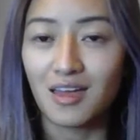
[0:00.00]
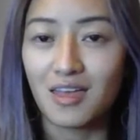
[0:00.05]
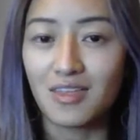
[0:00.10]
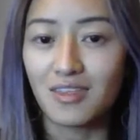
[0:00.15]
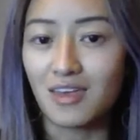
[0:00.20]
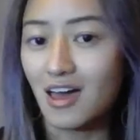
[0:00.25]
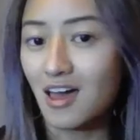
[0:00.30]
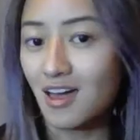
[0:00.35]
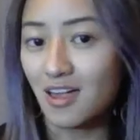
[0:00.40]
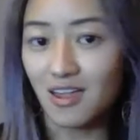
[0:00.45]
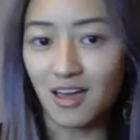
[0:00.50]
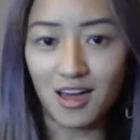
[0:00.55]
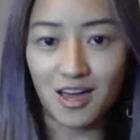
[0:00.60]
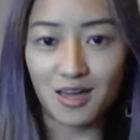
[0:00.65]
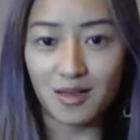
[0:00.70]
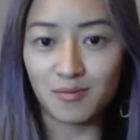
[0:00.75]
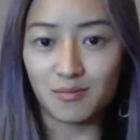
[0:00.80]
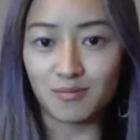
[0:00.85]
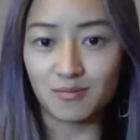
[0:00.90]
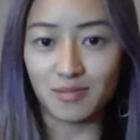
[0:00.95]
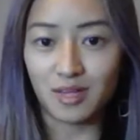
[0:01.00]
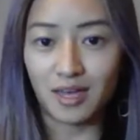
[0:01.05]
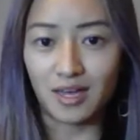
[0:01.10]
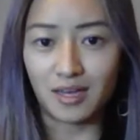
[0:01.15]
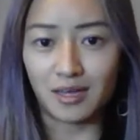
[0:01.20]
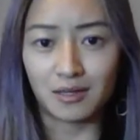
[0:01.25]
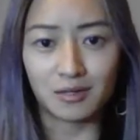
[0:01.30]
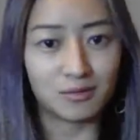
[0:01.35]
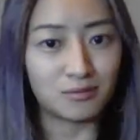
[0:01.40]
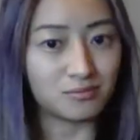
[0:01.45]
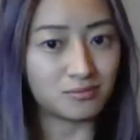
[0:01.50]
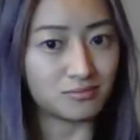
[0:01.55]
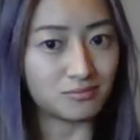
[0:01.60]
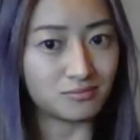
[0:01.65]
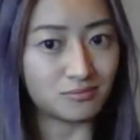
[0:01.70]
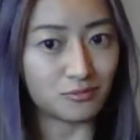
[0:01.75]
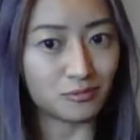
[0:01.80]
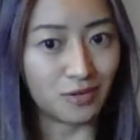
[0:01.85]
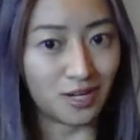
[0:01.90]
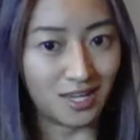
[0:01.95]
that I'm like,
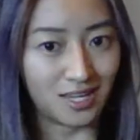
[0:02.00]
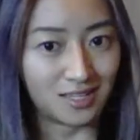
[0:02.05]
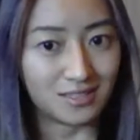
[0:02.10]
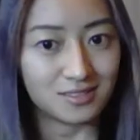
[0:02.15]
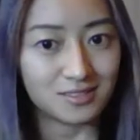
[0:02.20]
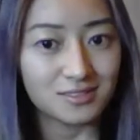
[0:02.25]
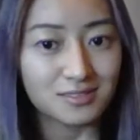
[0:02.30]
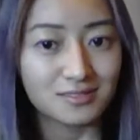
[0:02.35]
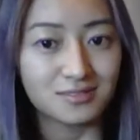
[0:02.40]
wait,